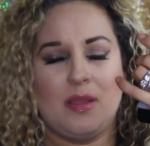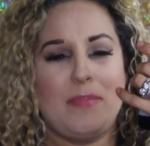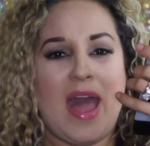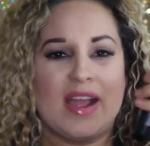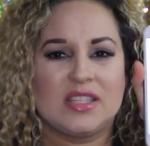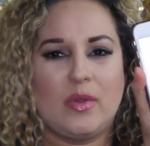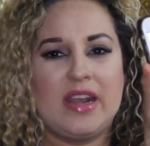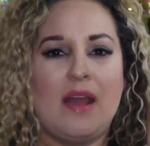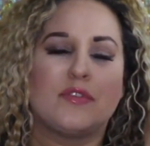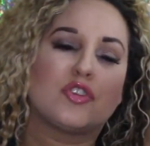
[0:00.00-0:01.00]
the back, so I'd
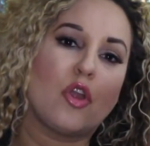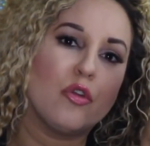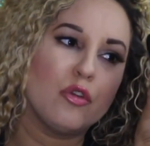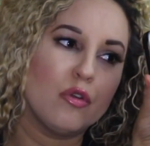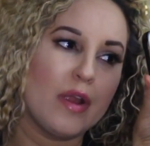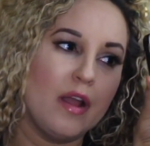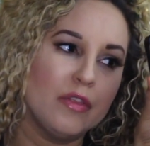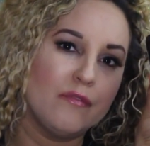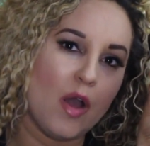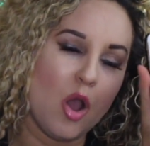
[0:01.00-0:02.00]
have to turn
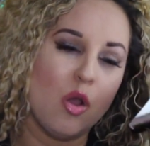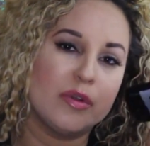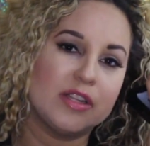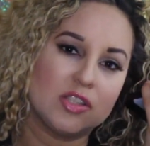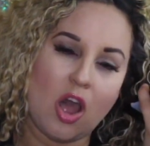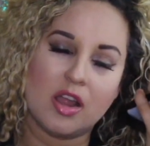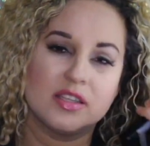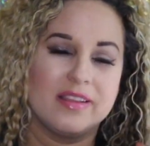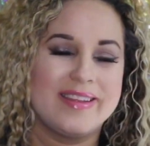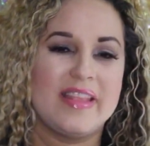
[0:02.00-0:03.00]
around the phone and
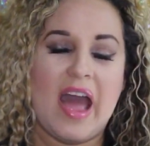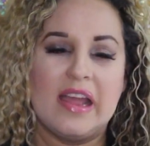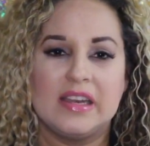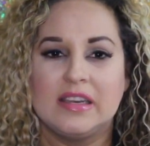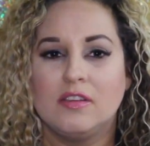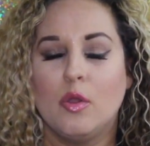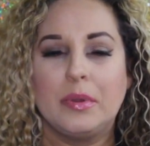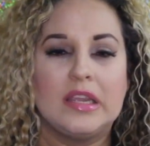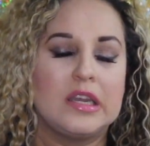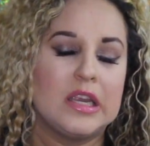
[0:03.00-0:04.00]
talk like that, and
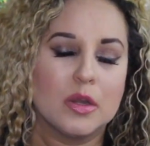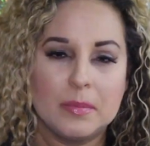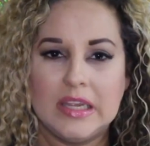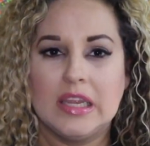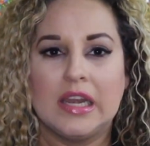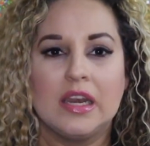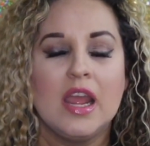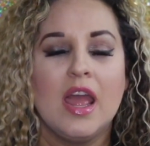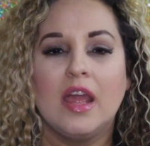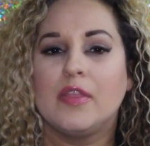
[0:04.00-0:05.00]
nobody could hear me, and
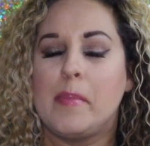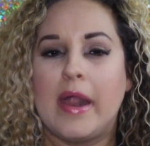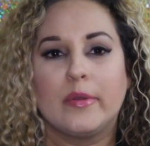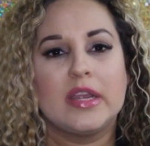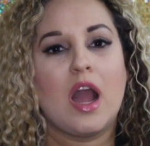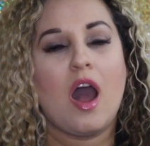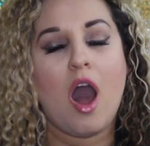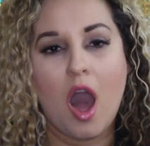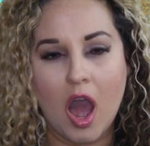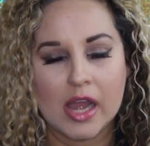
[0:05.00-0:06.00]
the battery got
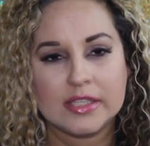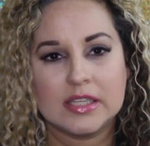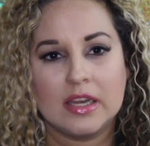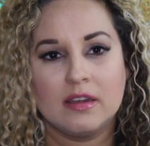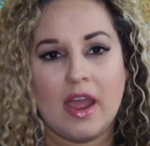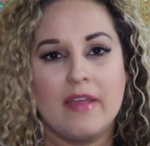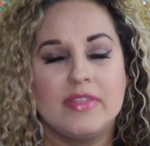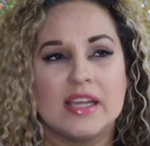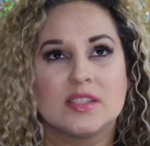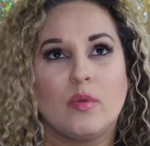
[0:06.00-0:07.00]
hot, and
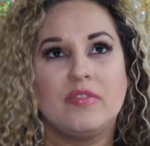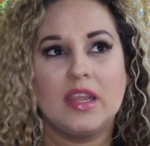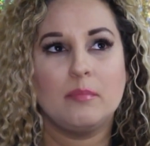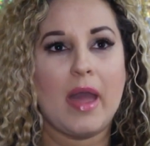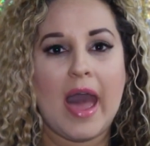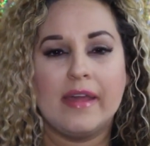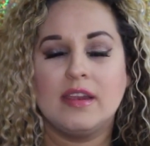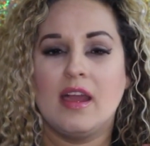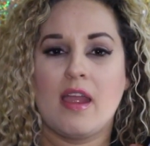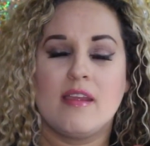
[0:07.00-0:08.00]
that's one thing
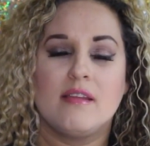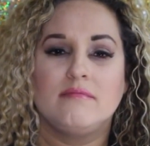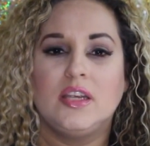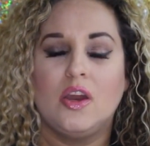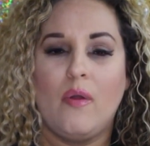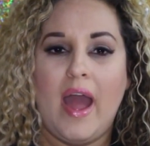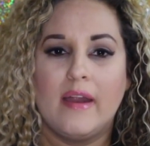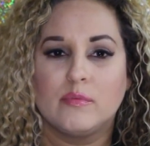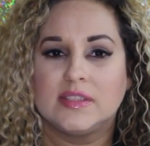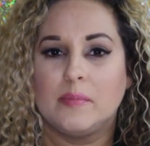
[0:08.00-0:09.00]
bad I, you know,
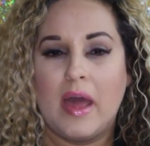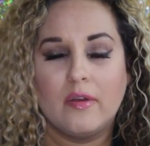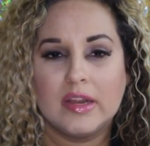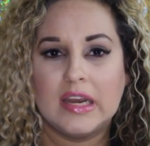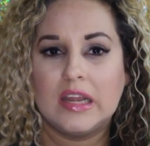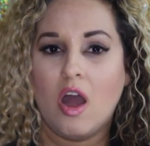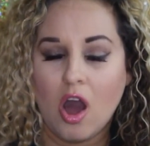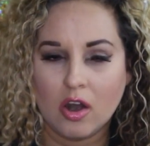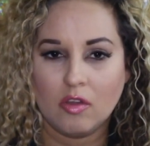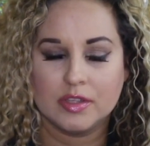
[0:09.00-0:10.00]
had, was the battery getting
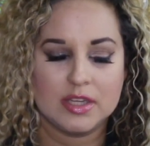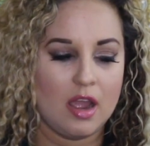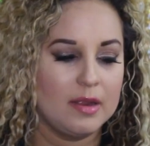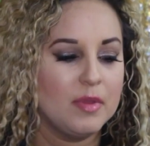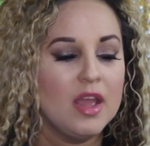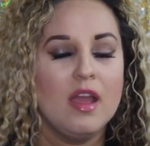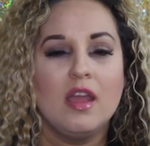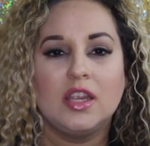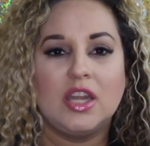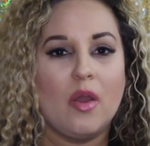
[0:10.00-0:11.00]
hot all the time.
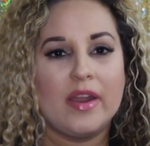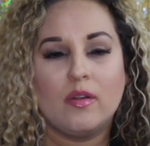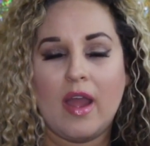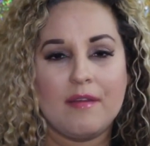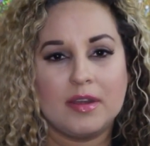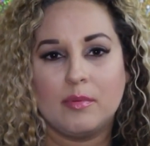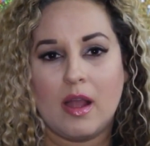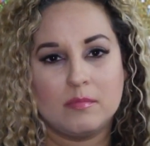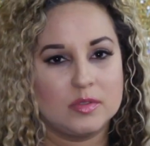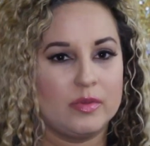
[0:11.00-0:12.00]
You know, I don't have any
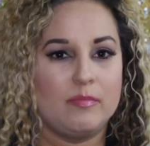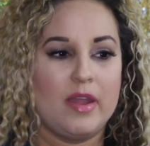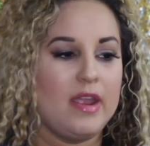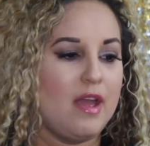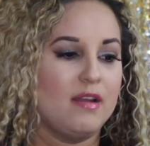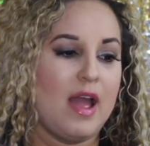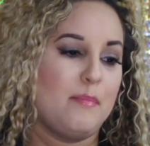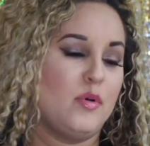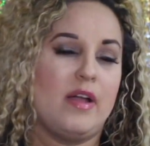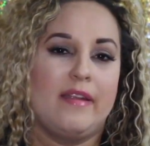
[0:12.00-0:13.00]
problems with my
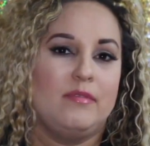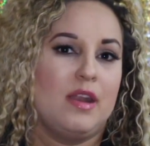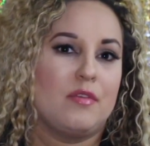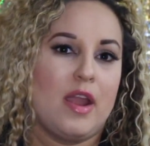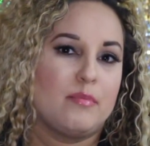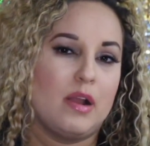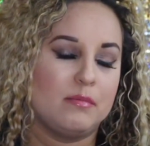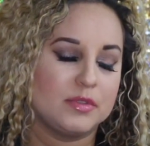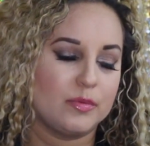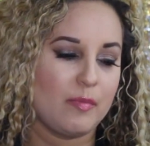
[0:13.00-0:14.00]
Apple. I've never had
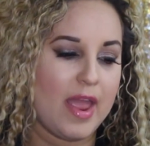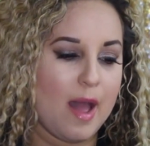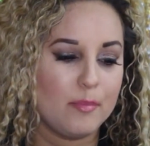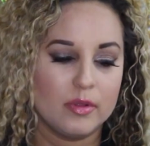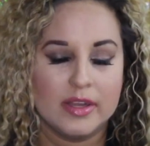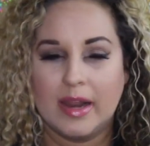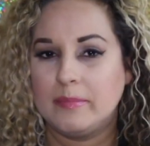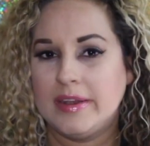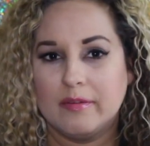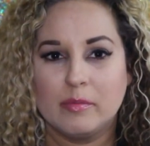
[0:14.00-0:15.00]
problems with my Apple, and I
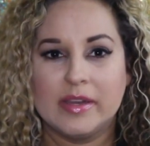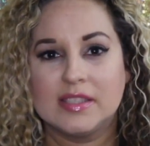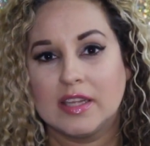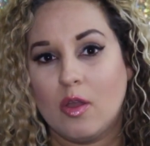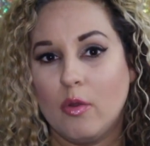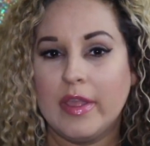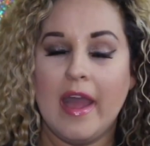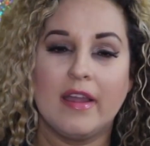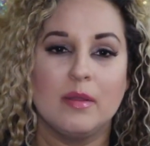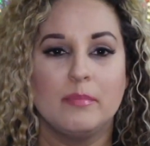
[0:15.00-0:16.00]
mean, everybody's like, oh
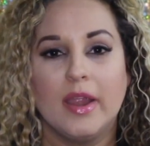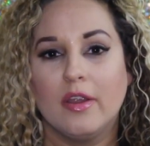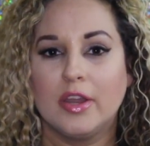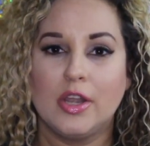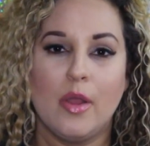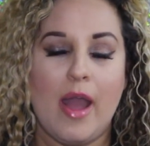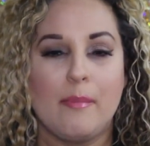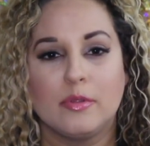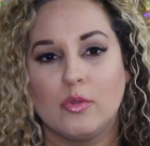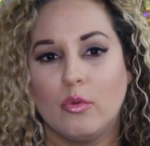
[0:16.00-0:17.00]
yeah, compare, you know,
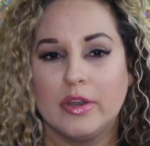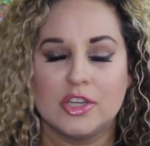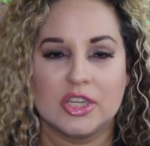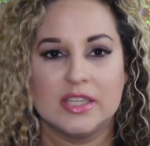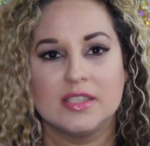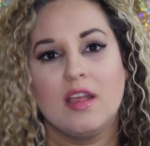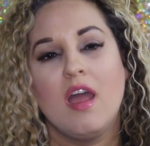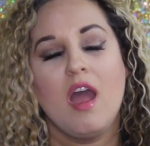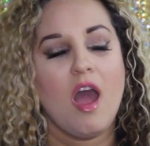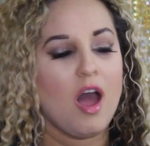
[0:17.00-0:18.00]
Apple to oranges.
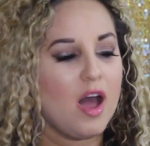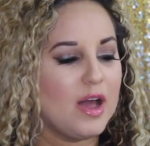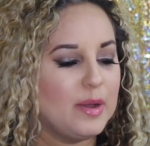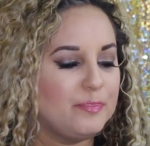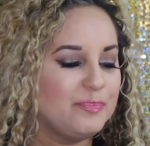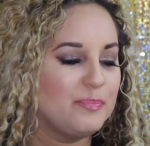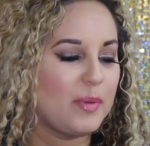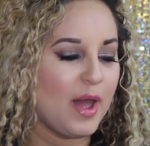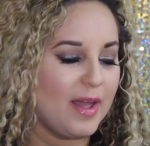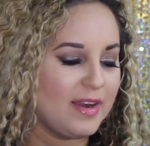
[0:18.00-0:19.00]

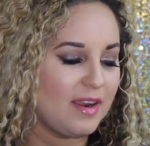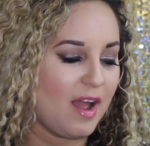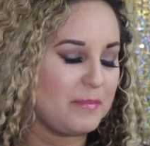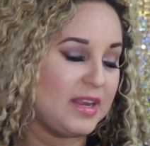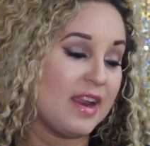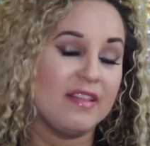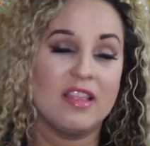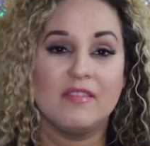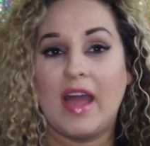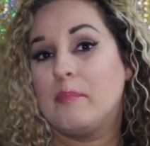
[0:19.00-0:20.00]
But I mean, I
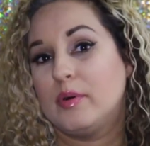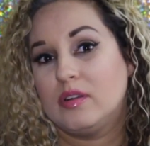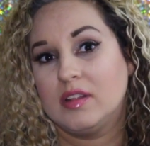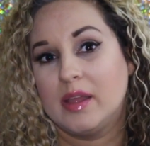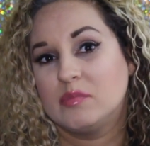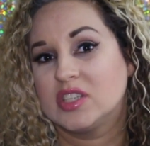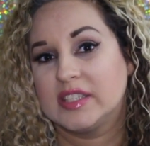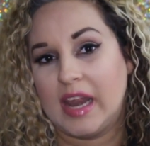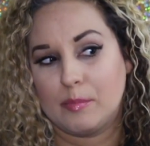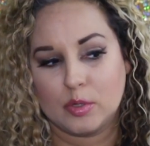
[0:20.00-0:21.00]
love Apple. I'm just
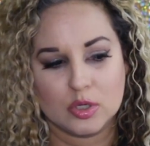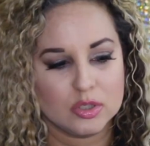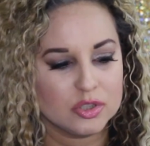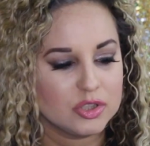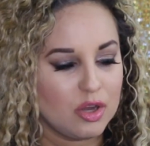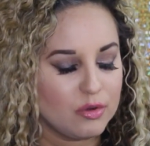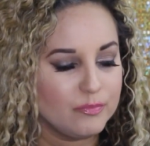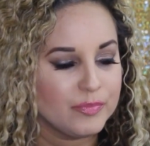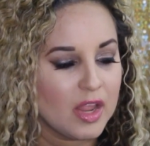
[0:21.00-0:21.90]
an Apple girl, so